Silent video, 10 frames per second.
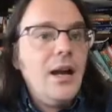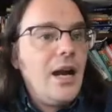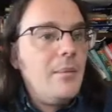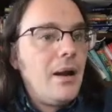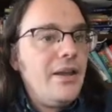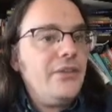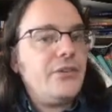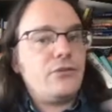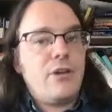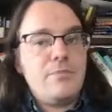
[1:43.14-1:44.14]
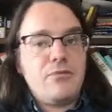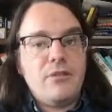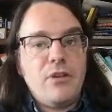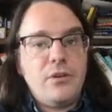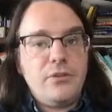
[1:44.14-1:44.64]
Um, here's a scraper I
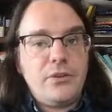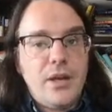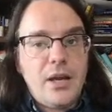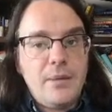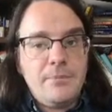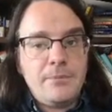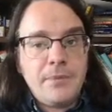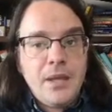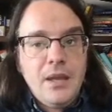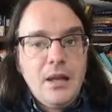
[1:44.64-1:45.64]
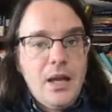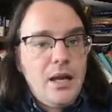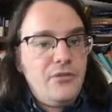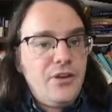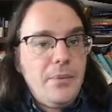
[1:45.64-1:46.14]
wrote um, a
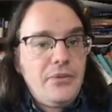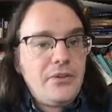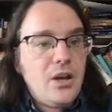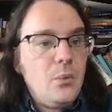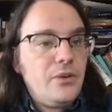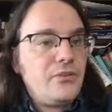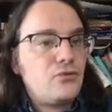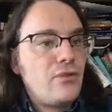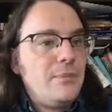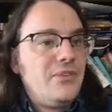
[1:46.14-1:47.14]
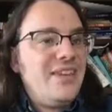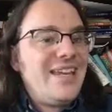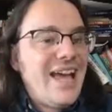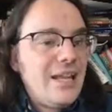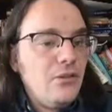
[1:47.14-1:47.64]
few months ago, which scrapes the
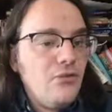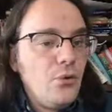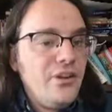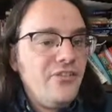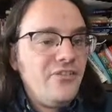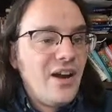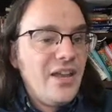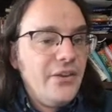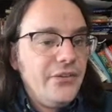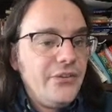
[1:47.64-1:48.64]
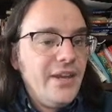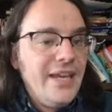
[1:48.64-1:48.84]
California fires